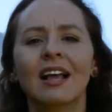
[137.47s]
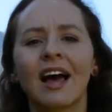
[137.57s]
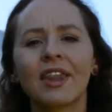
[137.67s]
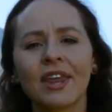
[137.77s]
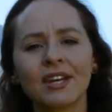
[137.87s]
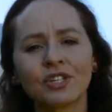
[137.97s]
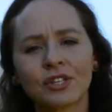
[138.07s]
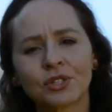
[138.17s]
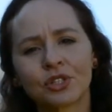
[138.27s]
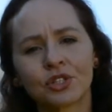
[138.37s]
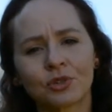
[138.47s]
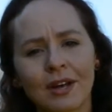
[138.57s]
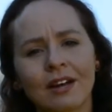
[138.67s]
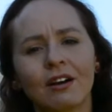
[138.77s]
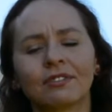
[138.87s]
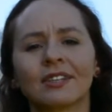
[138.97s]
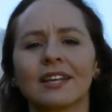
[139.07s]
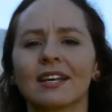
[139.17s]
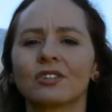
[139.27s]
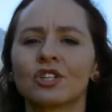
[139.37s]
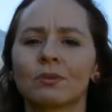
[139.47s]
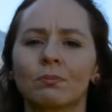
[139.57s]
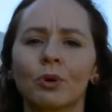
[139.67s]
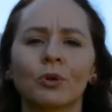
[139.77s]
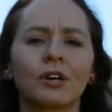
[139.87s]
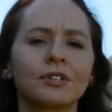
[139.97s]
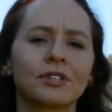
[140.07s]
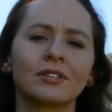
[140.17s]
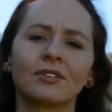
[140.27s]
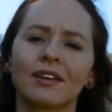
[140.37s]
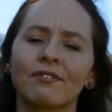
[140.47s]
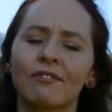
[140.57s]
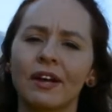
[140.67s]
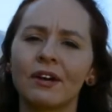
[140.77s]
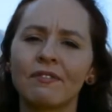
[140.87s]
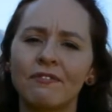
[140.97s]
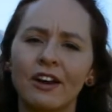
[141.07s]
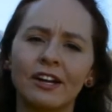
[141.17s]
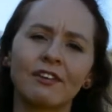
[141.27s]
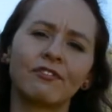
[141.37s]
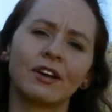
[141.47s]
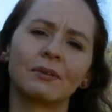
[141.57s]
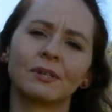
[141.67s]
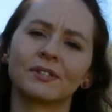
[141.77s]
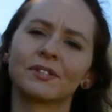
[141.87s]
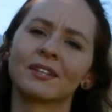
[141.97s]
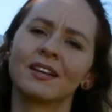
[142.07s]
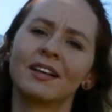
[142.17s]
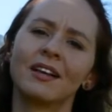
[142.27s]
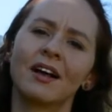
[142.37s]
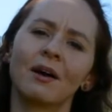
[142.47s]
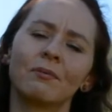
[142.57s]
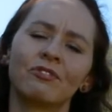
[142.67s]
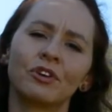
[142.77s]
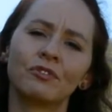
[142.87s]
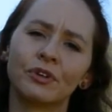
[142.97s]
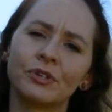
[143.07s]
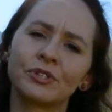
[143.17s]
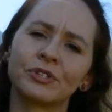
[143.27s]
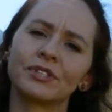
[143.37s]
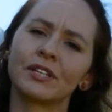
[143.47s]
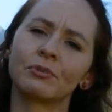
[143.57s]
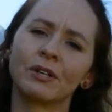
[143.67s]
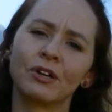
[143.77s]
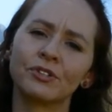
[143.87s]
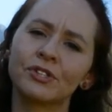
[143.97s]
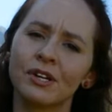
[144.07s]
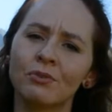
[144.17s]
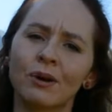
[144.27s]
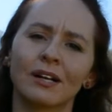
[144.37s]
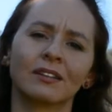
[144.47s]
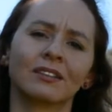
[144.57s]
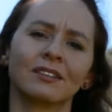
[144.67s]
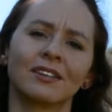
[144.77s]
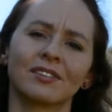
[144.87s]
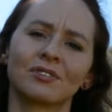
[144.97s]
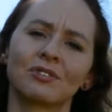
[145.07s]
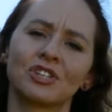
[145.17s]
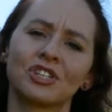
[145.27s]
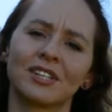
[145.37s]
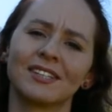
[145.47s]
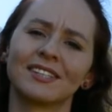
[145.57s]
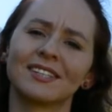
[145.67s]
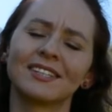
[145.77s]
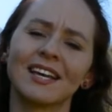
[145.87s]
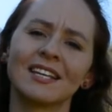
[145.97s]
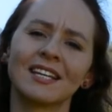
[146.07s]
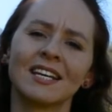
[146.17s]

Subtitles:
And then just straight after that, Paul goes into that very, very famous few verses that we know so well as Christians, is that